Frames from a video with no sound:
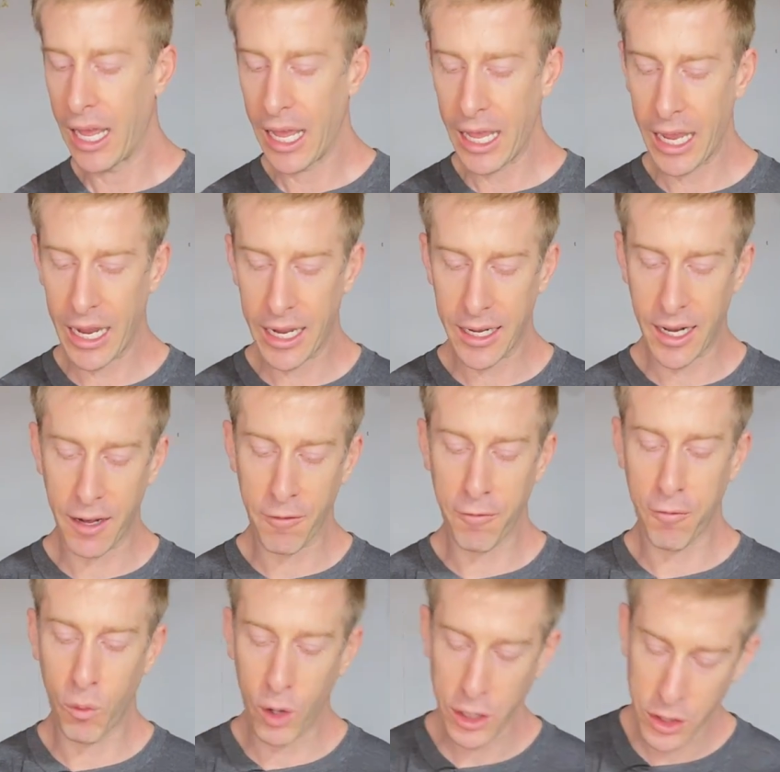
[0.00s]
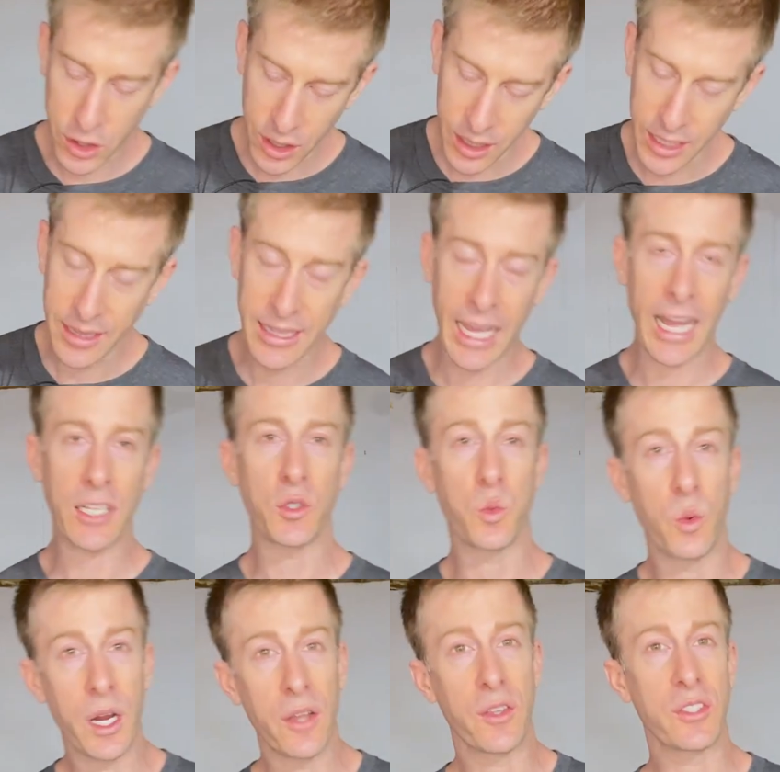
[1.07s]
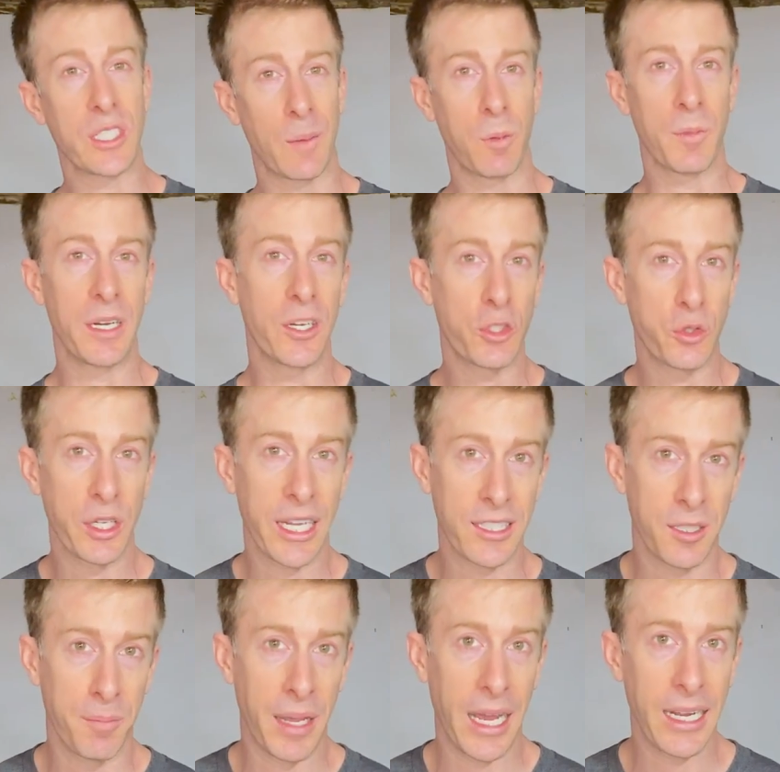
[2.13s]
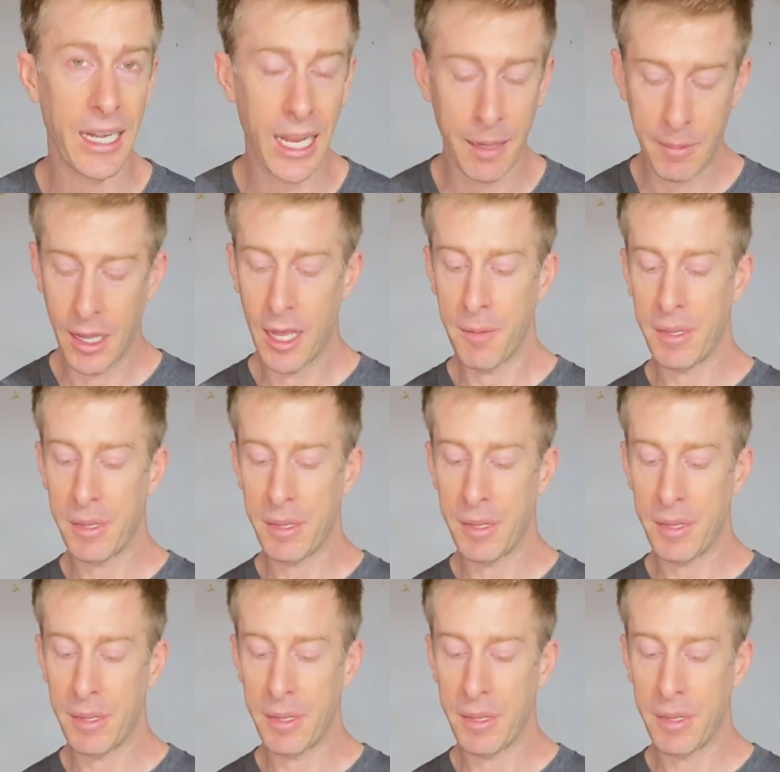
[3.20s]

and unfortunately that's where the supplement industry gets a bad name